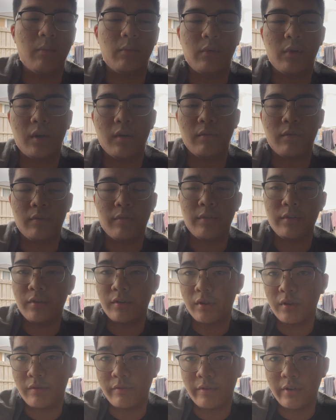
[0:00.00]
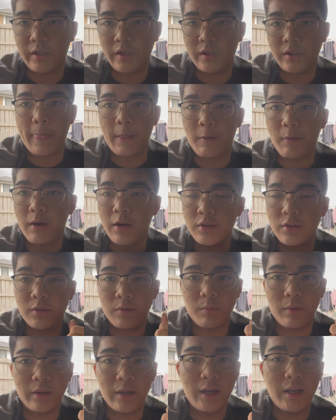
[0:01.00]
So I've officially finished
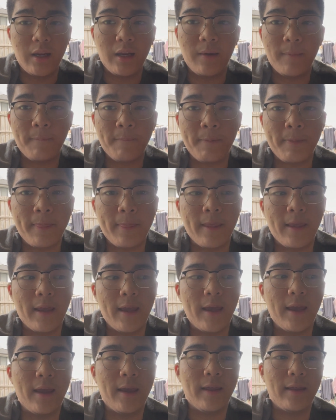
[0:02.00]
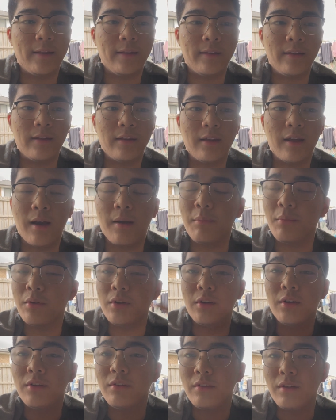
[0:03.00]
question 1A, and I'm
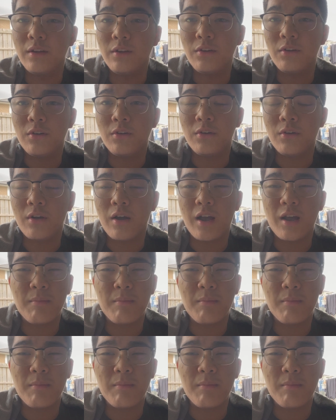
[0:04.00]
gonna continue.